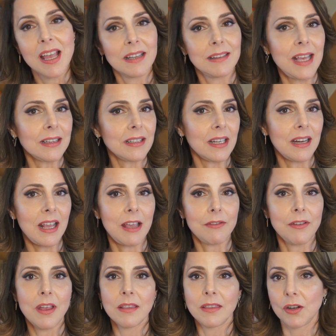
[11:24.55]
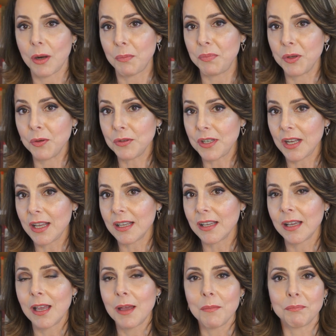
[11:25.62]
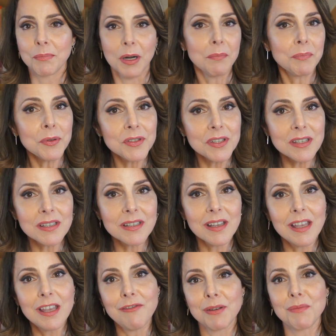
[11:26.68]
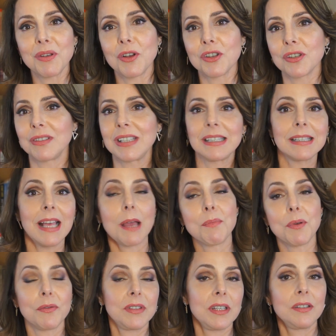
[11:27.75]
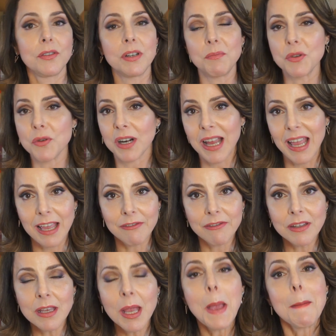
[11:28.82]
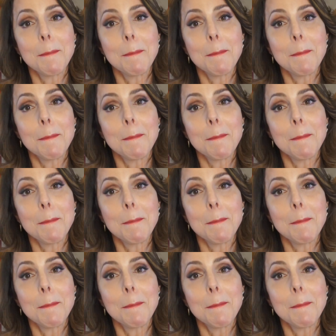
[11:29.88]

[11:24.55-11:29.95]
That can have therapeutic purposes, even because of the type of the dream you are having.